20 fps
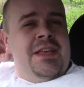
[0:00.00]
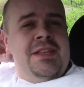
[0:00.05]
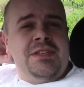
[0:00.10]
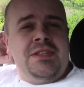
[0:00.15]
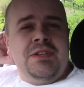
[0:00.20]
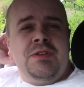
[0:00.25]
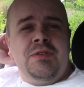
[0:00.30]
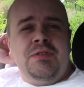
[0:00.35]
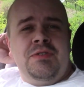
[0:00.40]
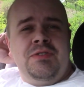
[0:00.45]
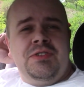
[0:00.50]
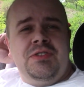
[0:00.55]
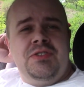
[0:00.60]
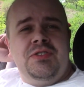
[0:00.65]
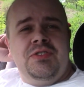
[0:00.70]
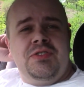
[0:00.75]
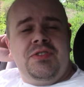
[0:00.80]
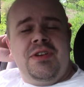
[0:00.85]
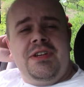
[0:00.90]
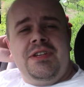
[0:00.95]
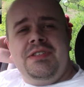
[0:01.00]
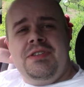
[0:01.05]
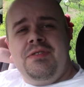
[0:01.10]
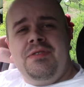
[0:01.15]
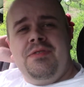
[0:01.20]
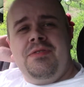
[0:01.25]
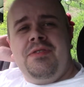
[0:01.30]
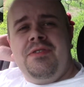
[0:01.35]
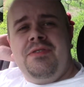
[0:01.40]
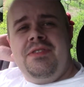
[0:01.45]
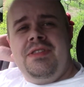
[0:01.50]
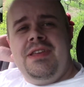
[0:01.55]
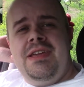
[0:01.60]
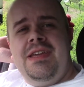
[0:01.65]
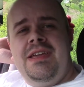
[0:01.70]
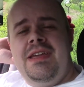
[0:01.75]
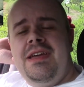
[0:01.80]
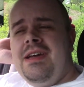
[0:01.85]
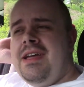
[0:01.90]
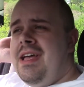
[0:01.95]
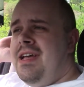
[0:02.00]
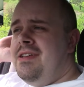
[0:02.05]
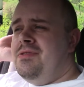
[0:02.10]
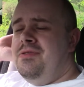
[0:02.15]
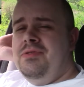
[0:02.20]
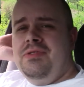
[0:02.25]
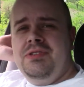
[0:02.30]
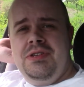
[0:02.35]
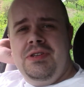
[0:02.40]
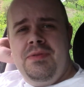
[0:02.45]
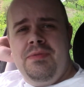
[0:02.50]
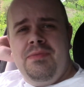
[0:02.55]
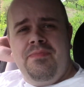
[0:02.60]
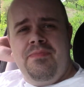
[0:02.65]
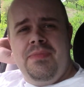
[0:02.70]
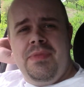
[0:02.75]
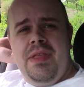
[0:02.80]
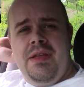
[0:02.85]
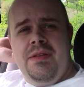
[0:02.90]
There's a Corsa just trying to go along the Castleton